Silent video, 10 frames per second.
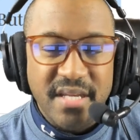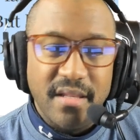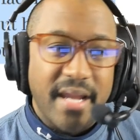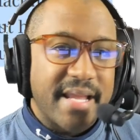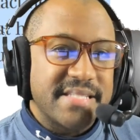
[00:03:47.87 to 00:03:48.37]

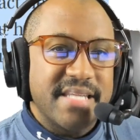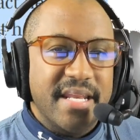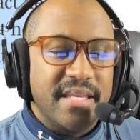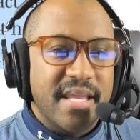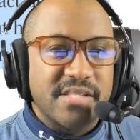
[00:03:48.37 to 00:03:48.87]
And like I
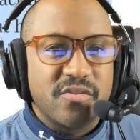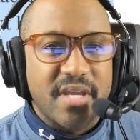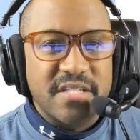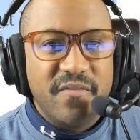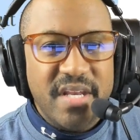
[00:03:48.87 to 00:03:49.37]
said in
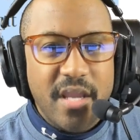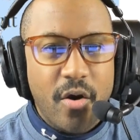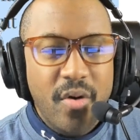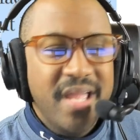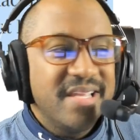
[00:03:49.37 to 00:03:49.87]
yesterday's
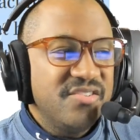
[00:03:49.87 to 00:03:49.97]
video,